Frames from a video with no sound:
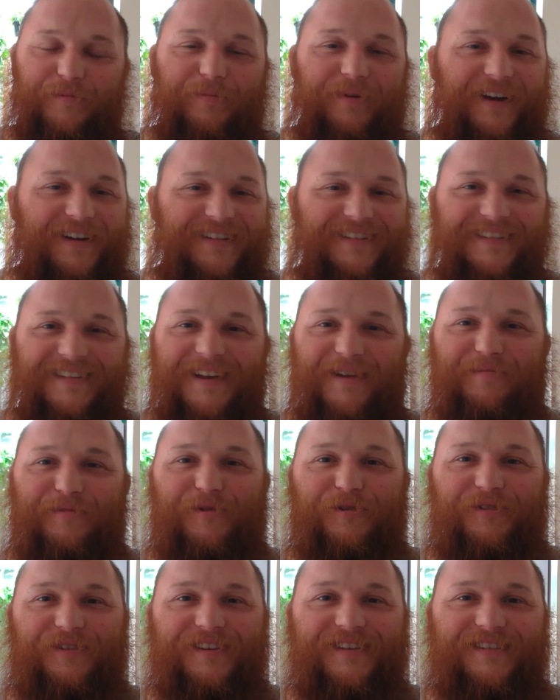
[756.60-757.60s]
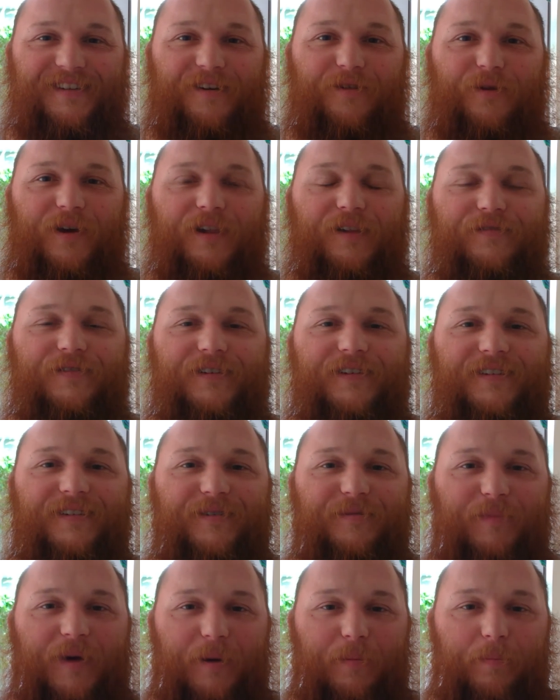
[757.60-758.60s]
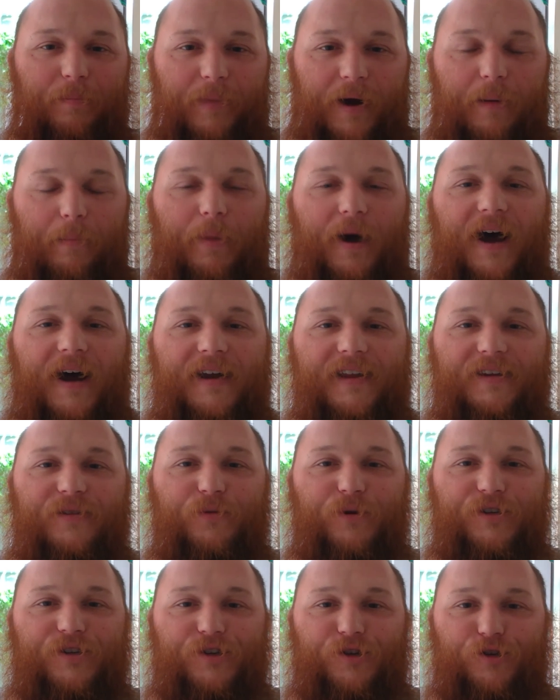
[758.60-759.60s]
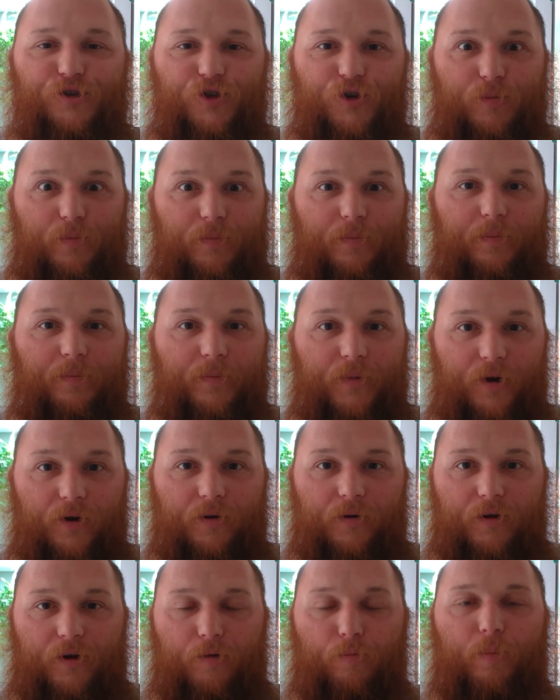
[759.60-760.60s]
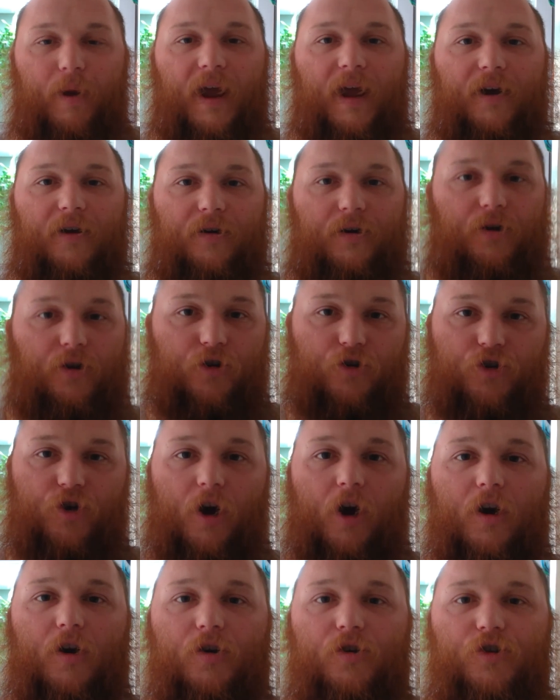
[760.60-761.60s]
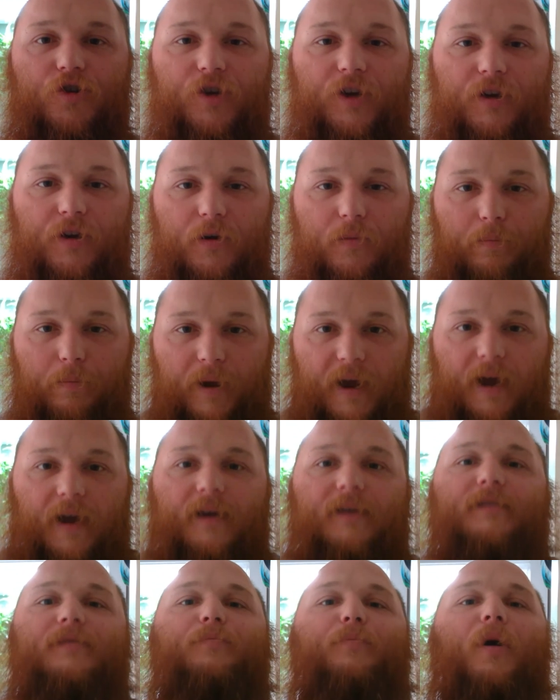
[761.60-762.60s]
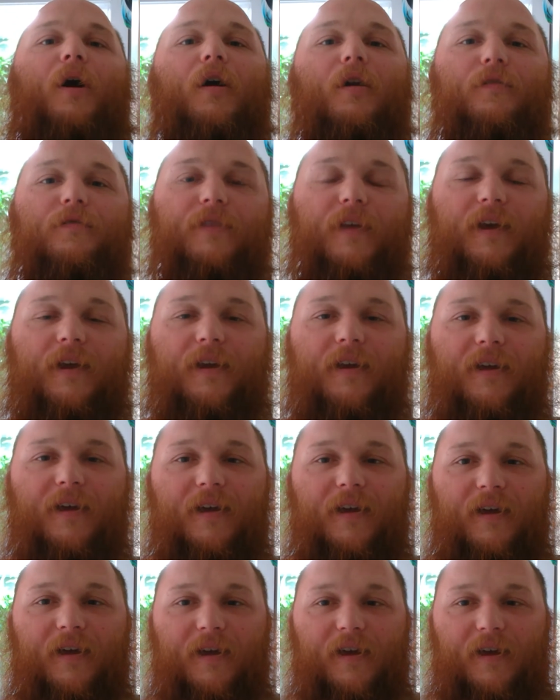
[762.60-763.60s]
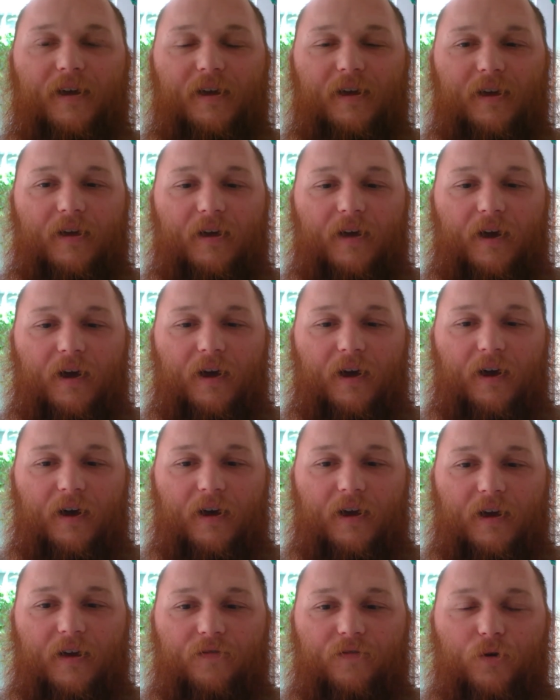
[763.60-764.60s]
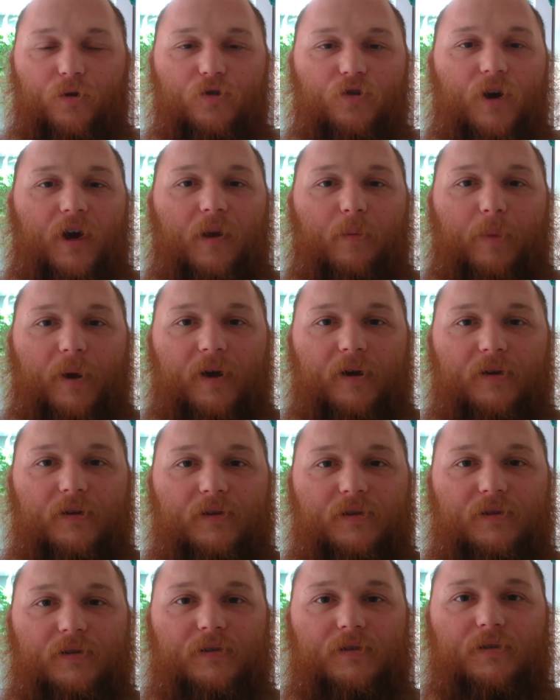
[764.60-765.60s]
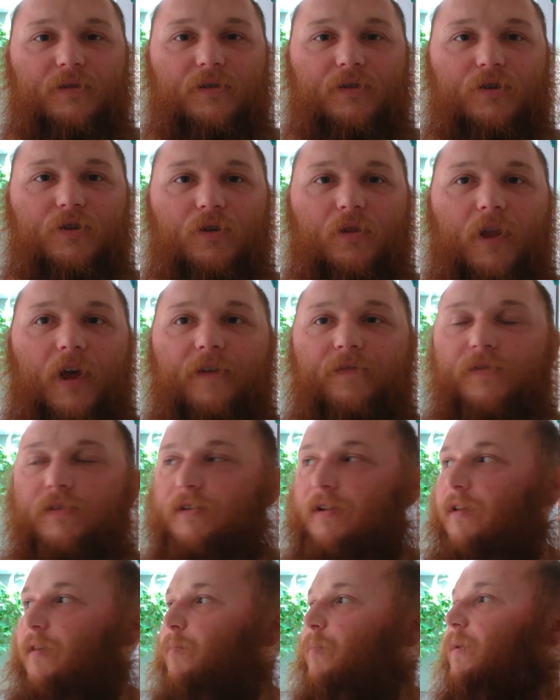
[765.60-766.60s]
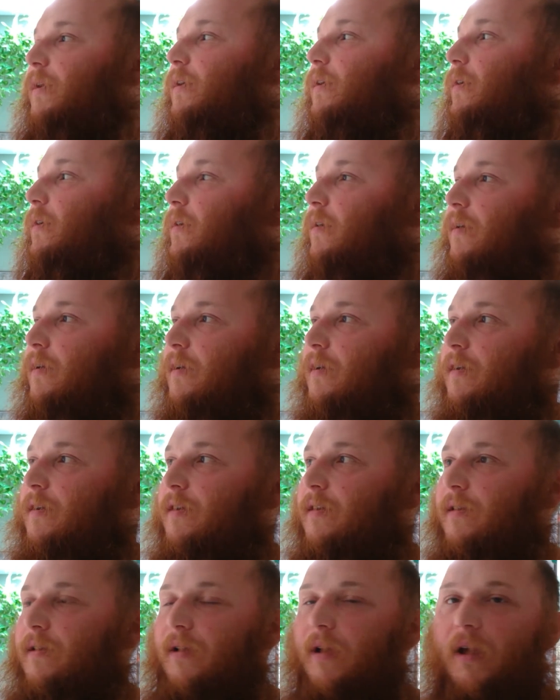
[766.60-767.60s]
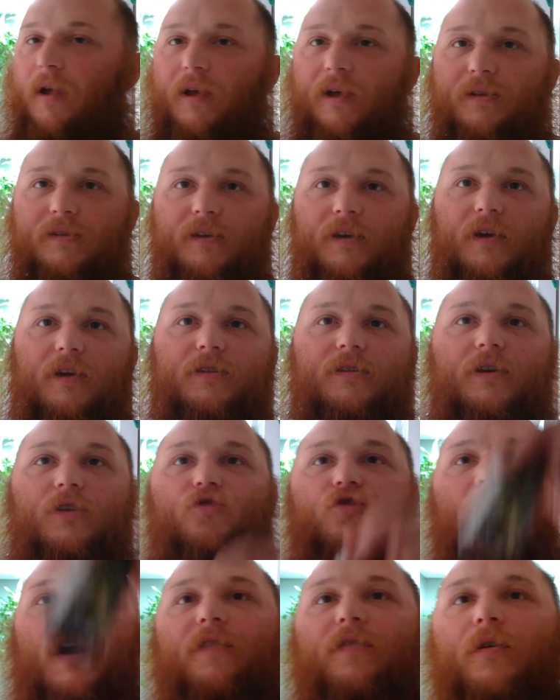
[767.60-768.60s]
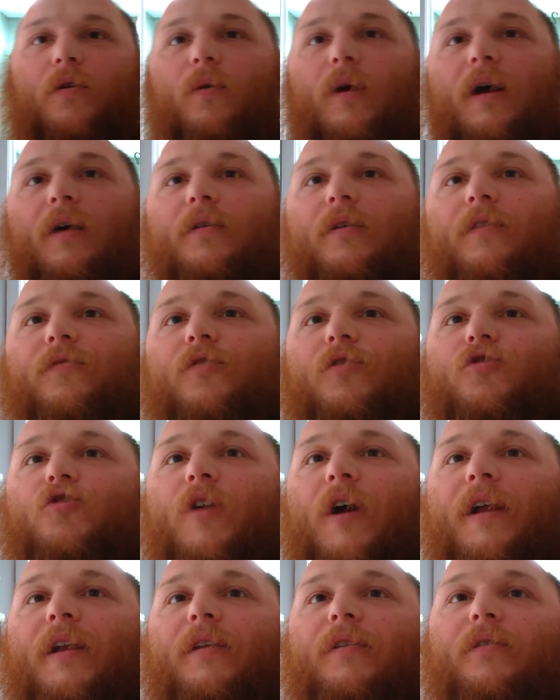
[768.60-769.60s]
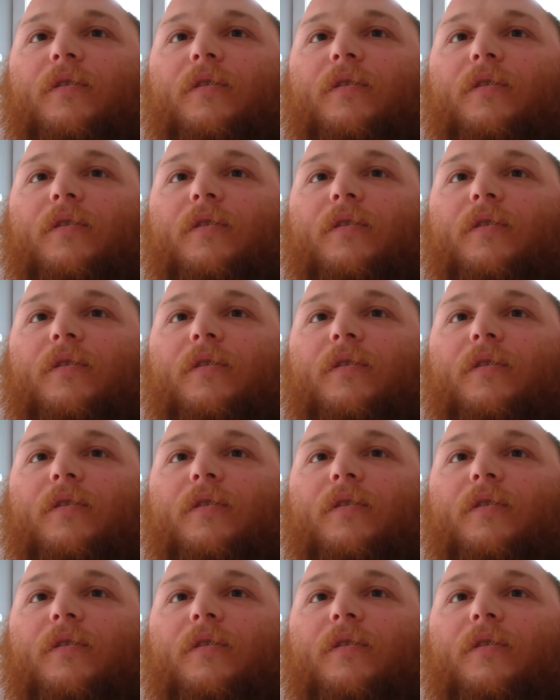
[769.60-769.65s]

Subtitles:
I just named two things that are relevant. My body, which is your battery, your charge, and your back is part of that. If those are out of balance, your life is going to be, it's like driving around. If you're trying to